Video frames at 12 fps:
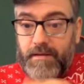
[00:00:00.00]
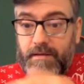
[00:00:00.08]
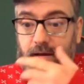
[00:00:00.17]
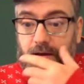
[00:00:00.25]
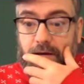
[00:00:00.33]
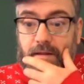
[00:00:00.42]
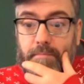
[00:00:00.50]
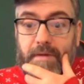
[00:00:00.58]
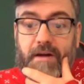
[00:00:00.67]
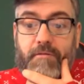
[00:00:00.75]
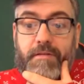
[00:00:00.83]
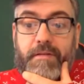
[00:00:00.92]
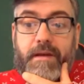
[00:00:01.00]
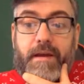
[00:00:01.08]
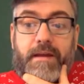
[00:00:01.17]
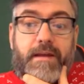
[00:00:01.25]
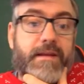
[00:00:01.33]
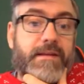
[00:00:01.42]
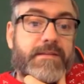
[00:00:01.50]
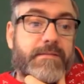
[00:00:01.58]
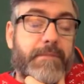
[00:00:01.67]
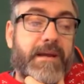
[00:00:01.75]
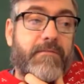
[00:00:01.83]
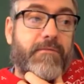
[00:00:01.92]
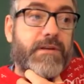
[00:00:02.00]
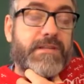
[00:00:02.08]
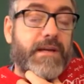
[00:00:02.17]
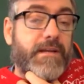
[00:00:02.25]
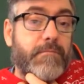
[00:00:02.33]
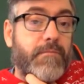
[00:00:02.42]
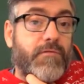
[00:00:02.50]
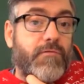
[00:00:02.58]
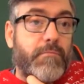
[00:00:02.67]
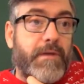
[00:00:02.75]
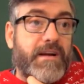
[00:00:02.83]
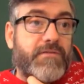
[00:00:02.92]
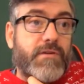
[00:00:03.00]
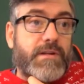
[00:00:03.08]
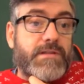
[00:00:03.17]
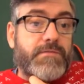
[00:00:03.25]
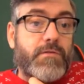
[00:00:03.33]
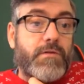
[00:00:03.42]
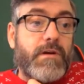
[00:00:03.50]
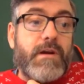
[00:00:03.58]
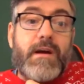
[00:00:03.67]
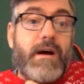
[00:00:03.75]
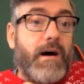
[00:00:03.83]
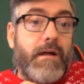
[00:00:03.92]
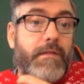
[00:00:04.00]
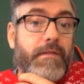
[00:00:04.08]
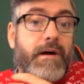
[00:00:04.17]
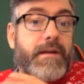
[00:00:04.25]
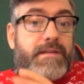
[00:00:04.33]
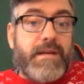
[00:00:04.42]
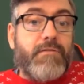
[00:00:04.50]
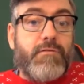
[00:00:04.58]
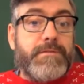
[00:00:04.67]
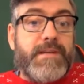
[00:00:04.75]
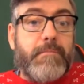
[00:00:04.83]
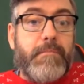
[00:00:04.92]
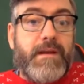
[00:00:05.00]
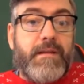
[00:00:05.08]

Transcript: the Baron there, he's paid for his item through bank transfer, and that is 100% me.